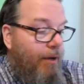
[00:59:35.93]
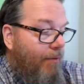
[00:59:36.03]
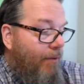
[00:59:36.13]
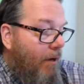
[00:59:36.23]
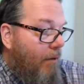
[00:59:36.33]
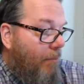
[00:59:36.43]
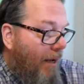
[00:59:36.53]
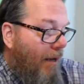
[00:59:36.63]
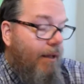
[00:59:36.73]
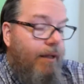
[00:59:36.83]
We've talked
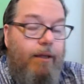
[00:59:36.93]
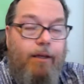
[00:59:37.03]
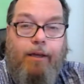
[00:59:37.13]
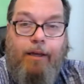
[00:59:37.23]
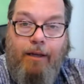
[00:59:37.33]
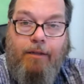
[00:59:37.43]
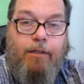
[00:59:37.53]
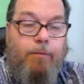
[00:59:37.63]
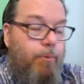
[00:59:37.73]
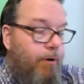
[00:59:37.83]
about
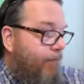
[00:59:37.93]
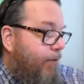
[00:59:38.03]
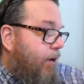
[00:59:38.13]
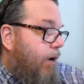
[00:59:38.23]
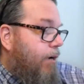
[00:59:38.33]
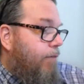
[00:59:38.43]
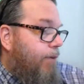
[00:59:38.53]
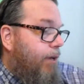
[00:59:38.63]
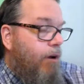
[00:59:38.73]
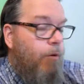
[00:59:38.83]
easy bird
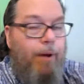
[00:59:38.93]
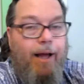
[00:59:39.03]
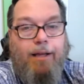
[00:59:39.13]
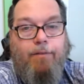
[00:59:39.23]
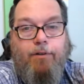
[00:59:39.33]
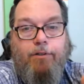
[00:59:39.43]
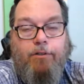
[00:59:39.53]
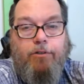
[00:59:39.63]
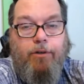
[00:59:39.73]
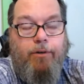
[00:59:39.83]
photography. Go back if you're
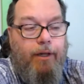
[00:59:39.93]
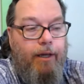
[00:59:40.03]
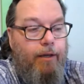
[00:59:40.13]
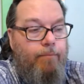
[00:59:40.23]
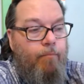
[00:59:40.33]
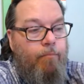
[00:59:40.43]
just tuning in.